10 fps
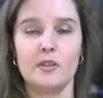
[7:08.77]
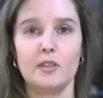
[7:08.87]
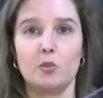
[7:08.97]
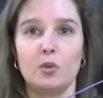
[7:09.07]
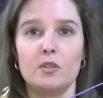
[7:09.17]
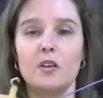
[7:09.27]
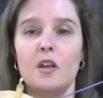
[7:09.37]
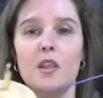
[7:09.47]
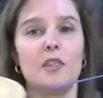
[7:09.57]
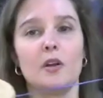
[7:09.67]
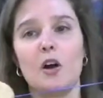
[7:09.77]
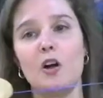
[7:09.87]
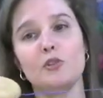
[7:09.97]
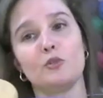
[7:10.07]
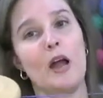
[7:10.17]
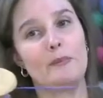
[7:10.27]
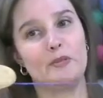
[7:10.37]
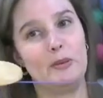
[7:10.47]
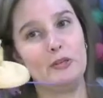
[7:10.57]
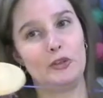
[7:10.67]
That's what they're called, drop
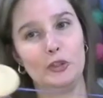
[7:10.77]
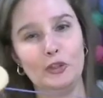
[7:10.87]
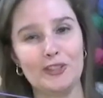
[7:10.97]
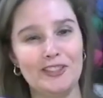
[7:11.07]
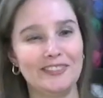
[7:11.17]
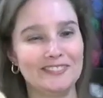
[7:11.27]
spindles.